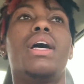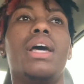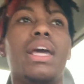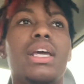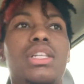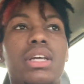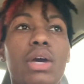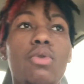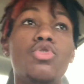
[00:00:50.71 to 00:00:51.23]

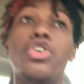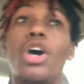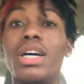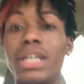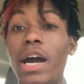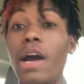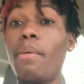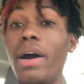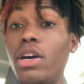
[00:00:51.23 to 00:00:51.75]
He, he was
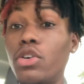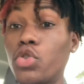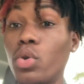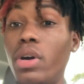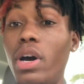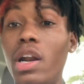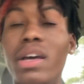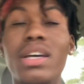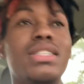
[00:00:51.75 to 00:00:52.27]
charging everybody else
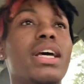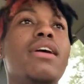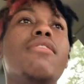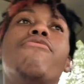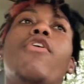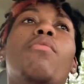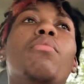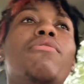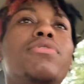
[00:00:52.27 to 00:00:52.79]
300 He said he'll
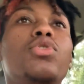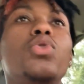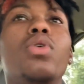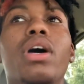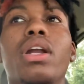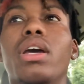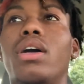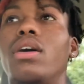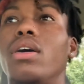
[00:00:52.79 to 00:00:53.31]
phone me for
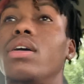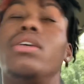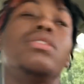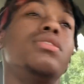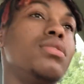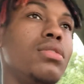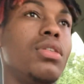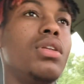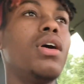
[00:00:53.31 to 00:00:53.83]
200
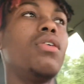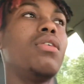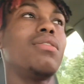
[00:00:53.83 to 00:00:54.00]
Cause, you know,